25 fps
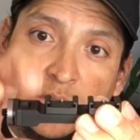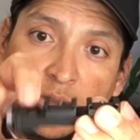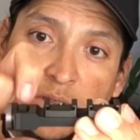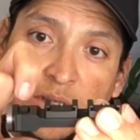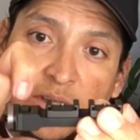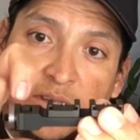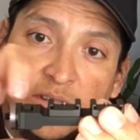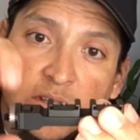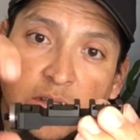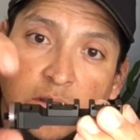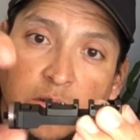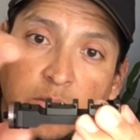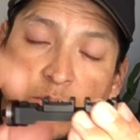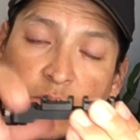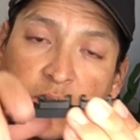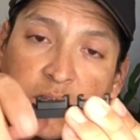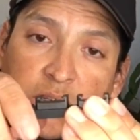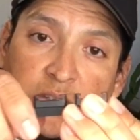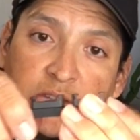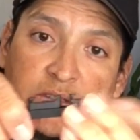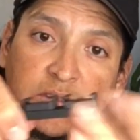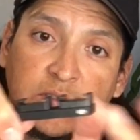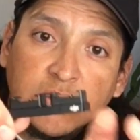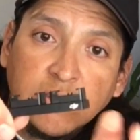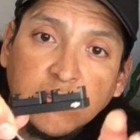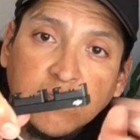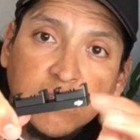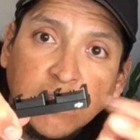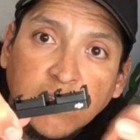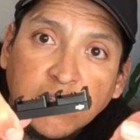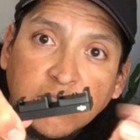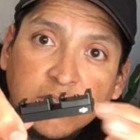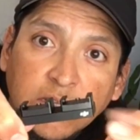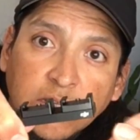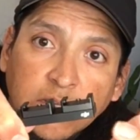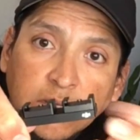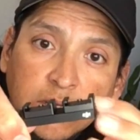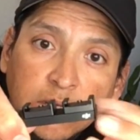Nice little piece,
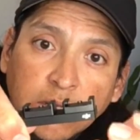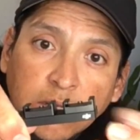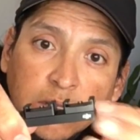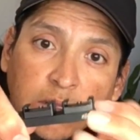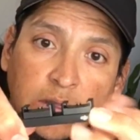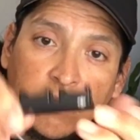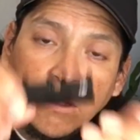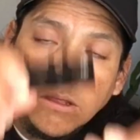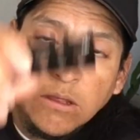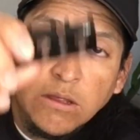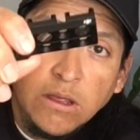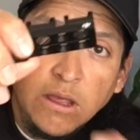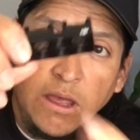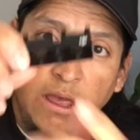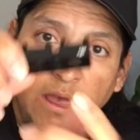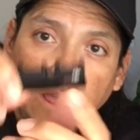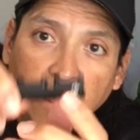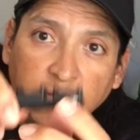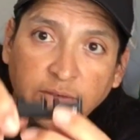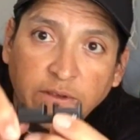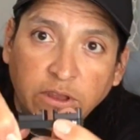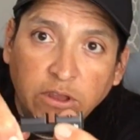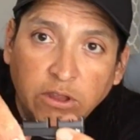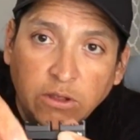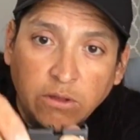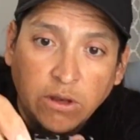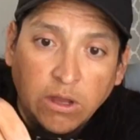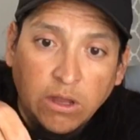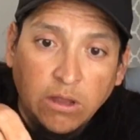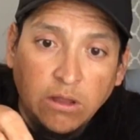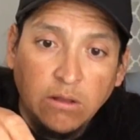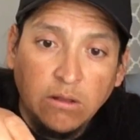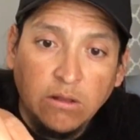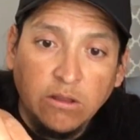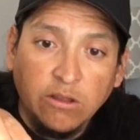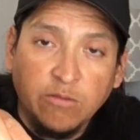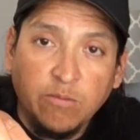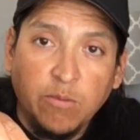nice and heavy duty,
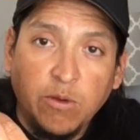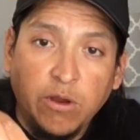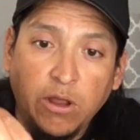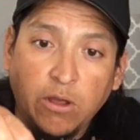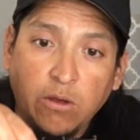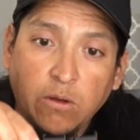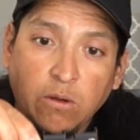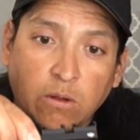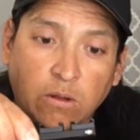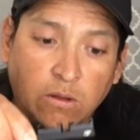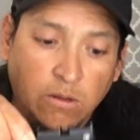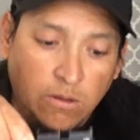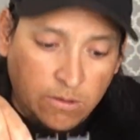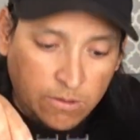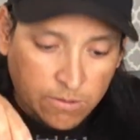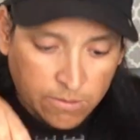looks pretty cool.